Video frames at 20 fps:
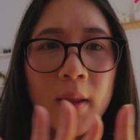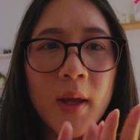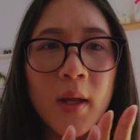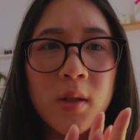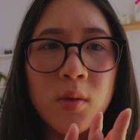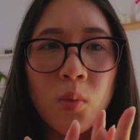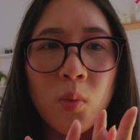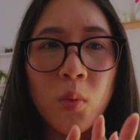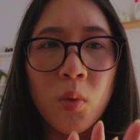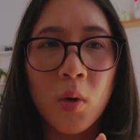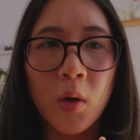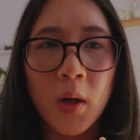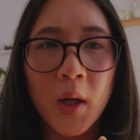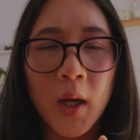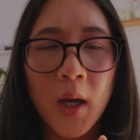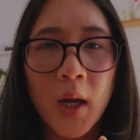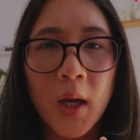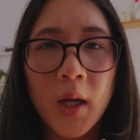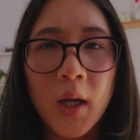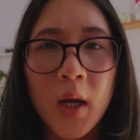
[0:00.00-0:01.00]
that's
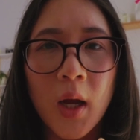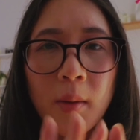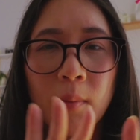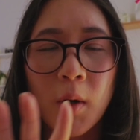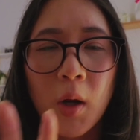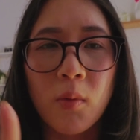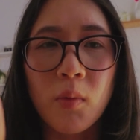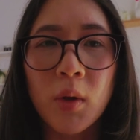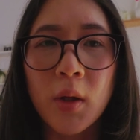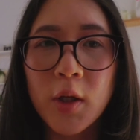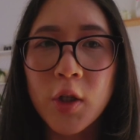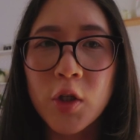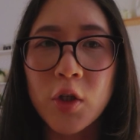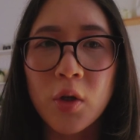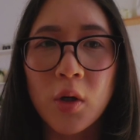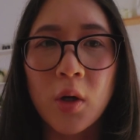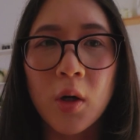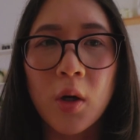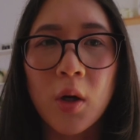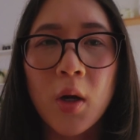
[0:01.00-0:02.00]
working. I'm not really
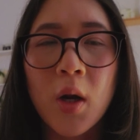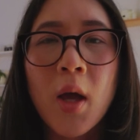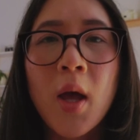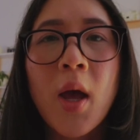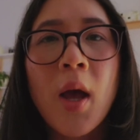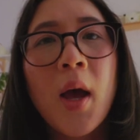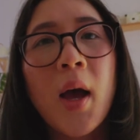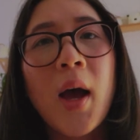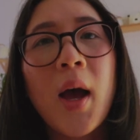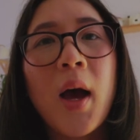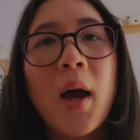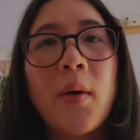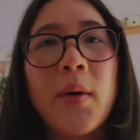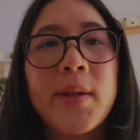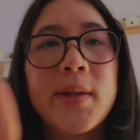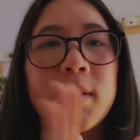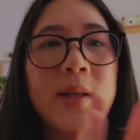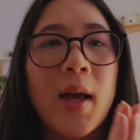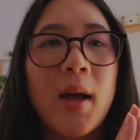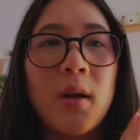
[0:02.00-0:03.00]
sure how
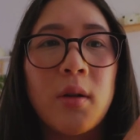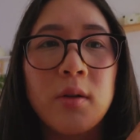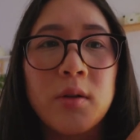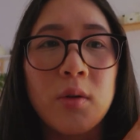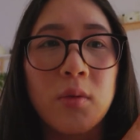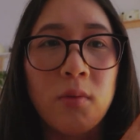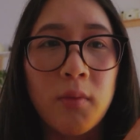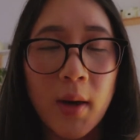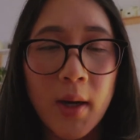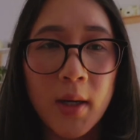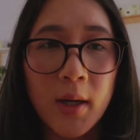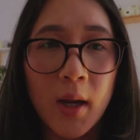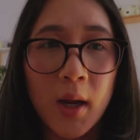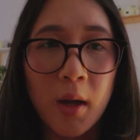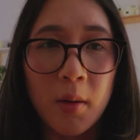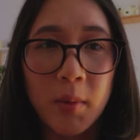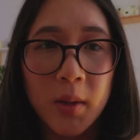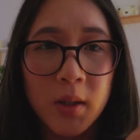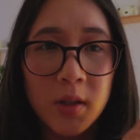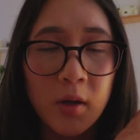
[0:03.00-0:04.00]
it sounds right
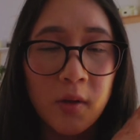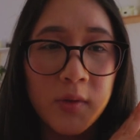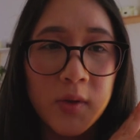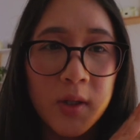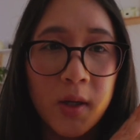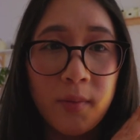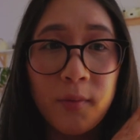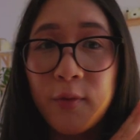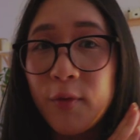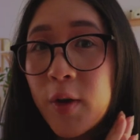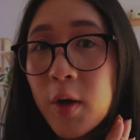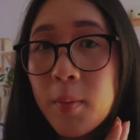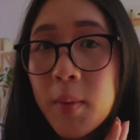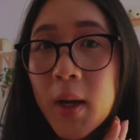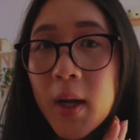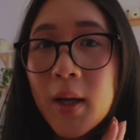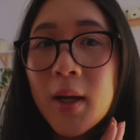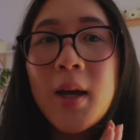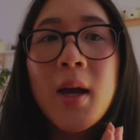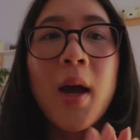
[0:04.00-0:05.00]
now because obviously I'm
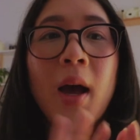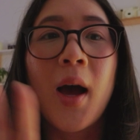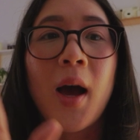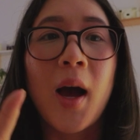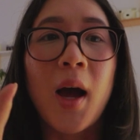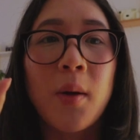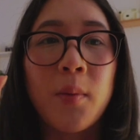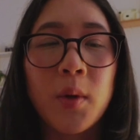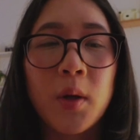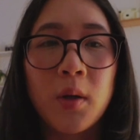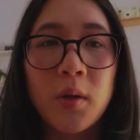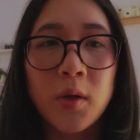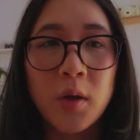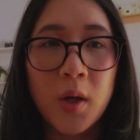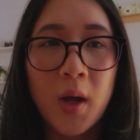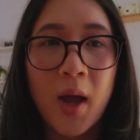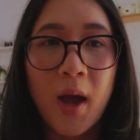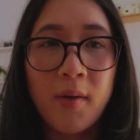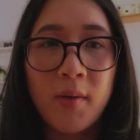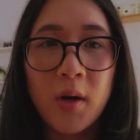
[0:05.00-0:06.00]
filming. I will
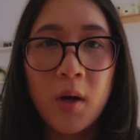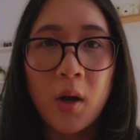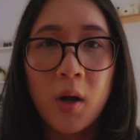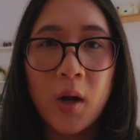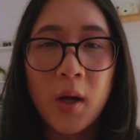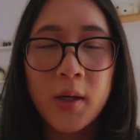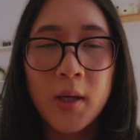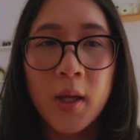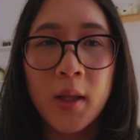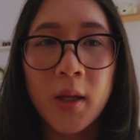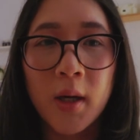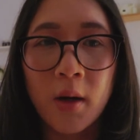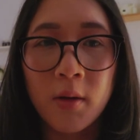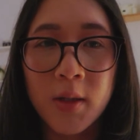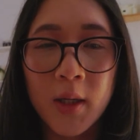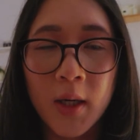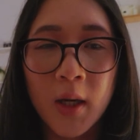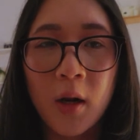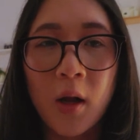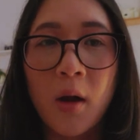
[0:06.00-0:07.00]
have it on and then I'll
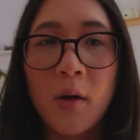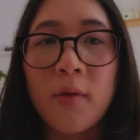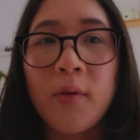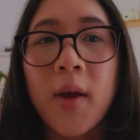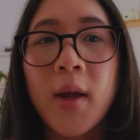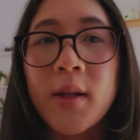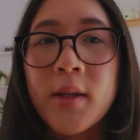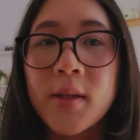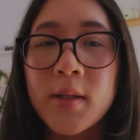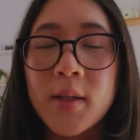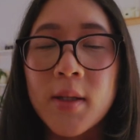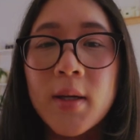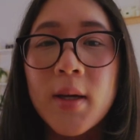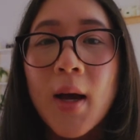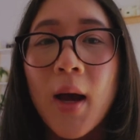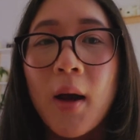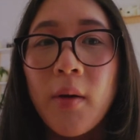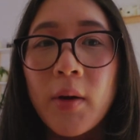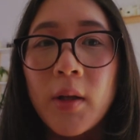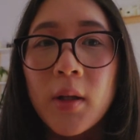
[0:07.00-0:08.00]
take it off and see
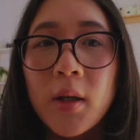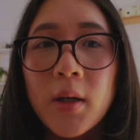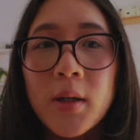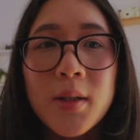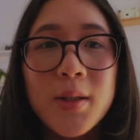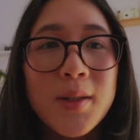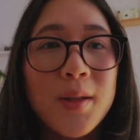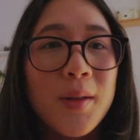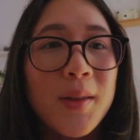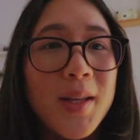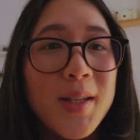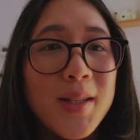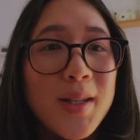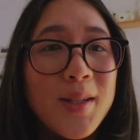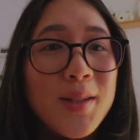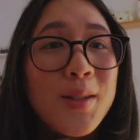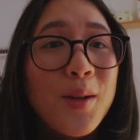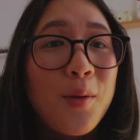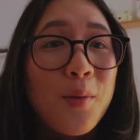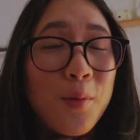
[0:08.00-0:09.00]
how it looks. So this
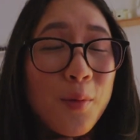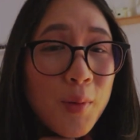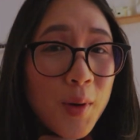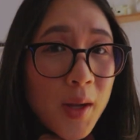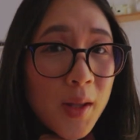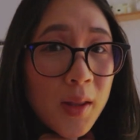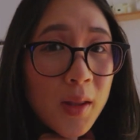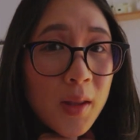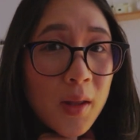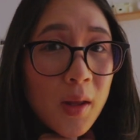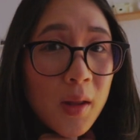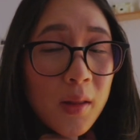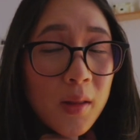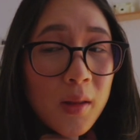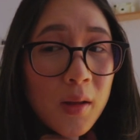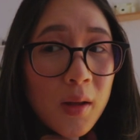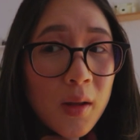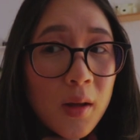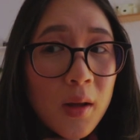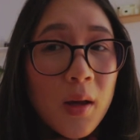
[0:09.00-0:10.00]
is with
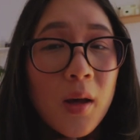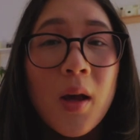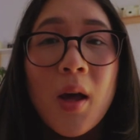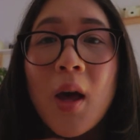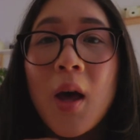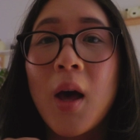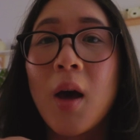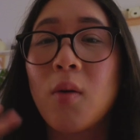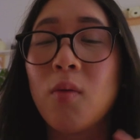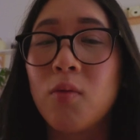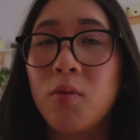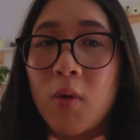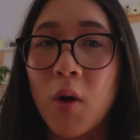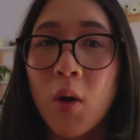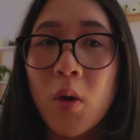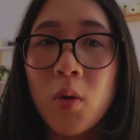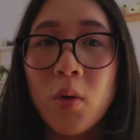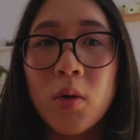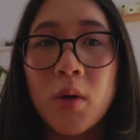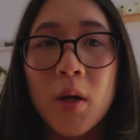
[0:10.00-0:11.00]
the
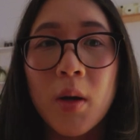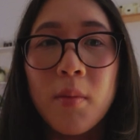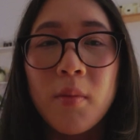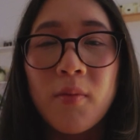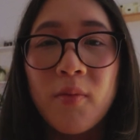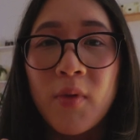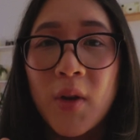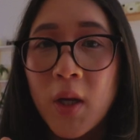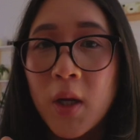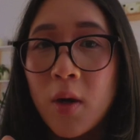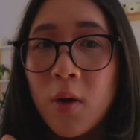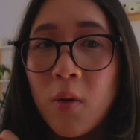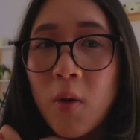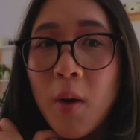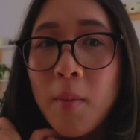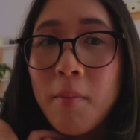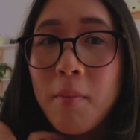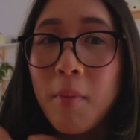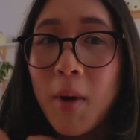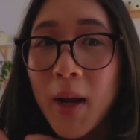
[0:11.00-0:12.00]
Rode
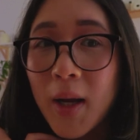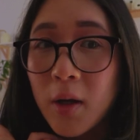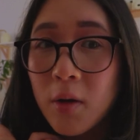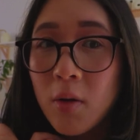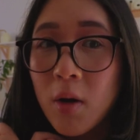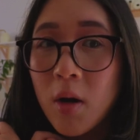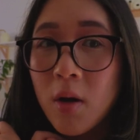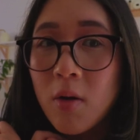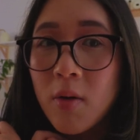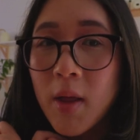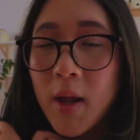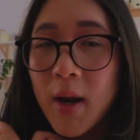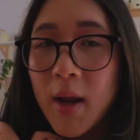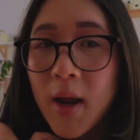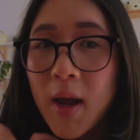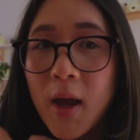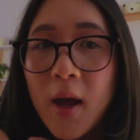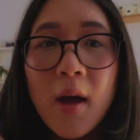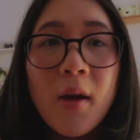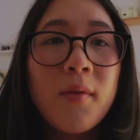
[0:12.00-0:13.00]
VideoMicro that I
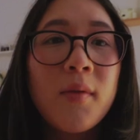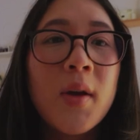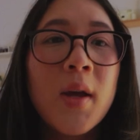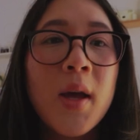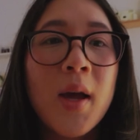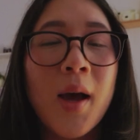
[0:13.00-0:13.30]
have,